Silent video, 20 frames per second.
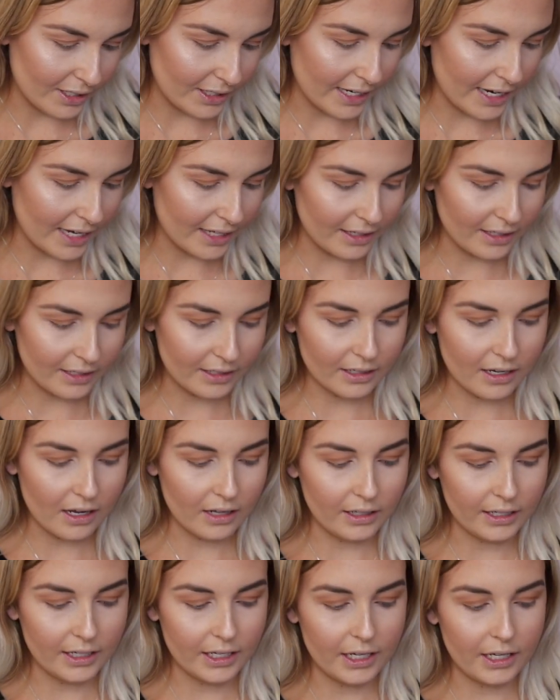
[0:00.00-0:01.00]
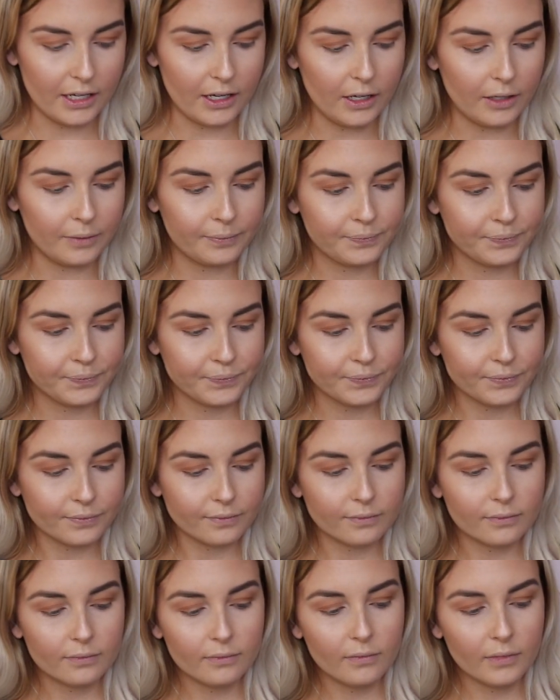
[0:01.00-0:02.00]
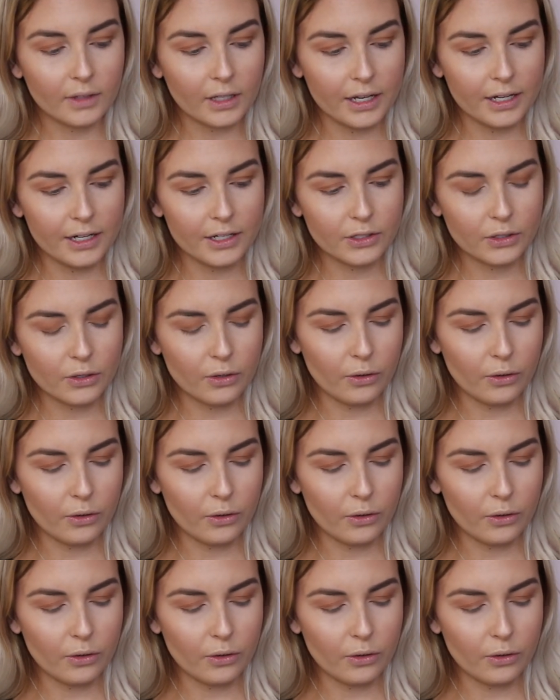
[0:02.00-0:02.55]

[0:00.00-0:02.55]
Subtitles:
going to take this colour here and it's